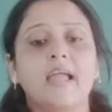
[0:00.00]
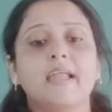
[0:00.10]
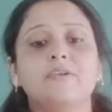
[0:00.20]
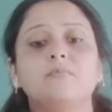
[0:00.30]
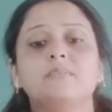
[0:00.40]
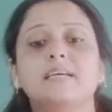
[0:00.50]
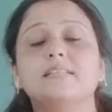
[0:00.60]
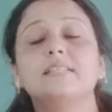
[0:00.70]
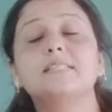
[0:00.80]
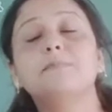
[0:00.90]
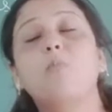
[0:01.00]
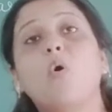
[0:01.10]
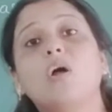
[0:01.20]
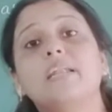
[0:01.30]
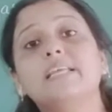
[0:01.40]
atoms are the
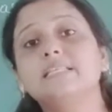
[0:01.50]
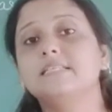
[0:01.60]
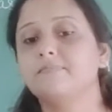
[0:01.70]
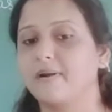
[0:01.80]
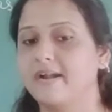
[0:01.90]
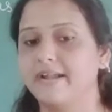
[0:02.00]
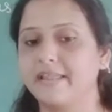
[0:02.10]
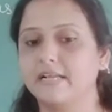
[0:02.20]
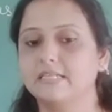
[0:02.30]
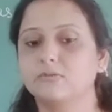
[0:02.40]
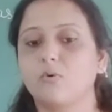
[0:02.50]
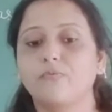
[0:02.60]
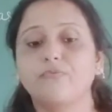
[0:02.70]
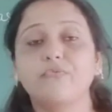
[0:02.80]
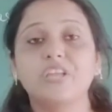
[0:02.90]
smallest particles
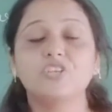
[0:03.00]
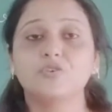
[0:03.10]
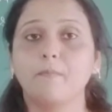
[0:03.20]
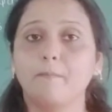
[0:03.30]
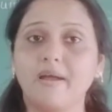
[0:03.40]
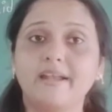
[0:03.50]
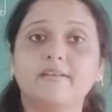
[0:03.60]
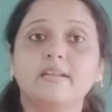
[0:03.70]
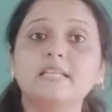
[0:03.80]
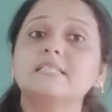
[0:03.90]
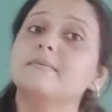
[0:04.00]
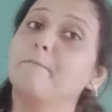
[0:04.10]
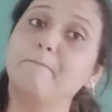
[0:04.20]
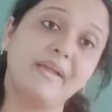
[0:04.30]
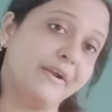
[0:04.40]
of which matter is
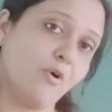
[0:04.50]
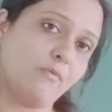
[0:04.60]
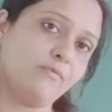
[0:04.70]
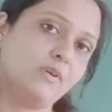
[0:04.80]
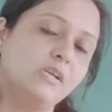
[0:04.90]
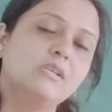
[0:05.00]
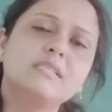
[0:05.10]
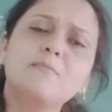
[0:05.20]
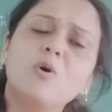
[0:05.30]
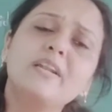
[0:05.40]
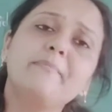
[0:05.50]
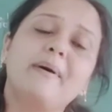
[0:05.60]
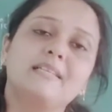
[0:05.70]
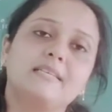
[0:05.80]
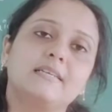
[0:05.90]
made of. Smallest
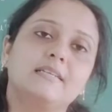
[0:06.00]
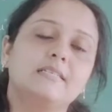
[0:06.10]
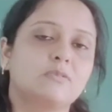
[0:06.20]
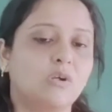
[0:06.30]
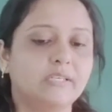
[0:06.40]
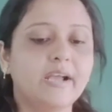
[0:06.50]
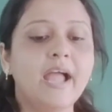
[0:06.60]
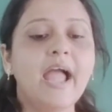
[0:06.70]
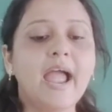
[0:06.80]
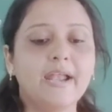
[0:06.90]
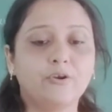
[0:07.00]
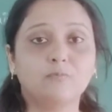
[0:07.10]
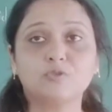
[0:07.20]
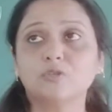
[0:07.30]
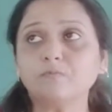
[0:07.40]
particle is called the
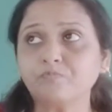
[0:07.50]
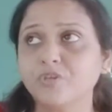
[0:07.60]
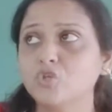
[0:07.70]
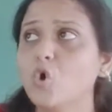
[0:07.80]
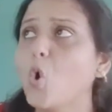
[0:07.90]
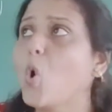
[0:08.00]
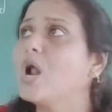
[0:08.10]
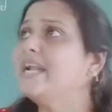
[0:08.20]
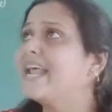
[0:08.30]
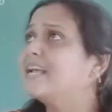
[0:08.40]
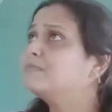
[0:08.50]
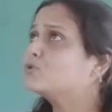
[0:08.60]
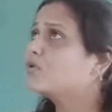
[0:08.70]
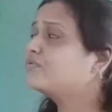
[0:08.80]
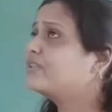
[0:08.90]
atoms. So all types
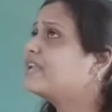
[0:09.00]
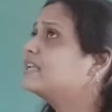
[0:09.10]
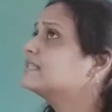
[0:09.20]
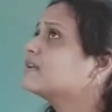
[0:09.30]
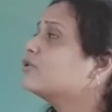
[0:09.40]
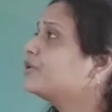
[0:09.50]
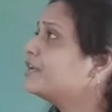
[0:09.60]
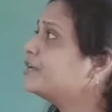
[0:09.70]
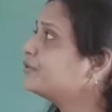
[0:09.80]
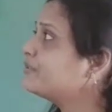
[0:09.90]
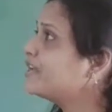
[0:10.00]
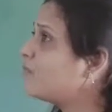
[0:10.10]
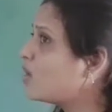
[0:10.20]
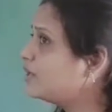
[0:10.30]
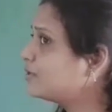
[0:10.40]
of things according to their
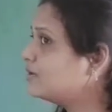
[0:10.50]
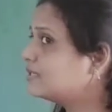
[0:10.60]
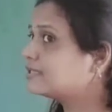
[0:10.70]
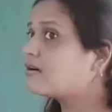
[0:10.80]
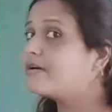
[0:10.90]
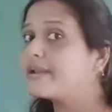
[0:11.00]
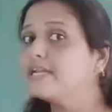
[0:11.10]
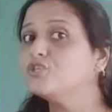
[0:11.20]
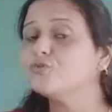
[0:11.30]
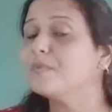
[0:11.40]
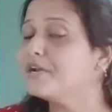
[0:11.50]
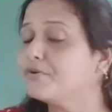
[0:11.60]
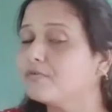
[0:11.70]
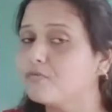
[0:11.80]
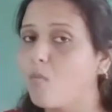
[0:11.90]
molecules, arrangement
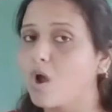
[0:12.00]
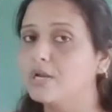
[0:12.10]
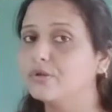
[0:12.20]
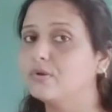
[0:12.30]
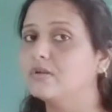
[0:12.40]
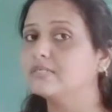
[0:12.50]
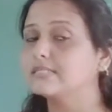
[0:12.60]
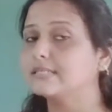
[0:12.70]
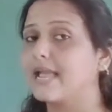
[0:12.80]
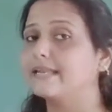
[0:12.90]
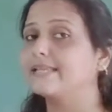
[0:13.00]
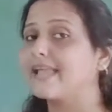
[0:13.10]
of molecules can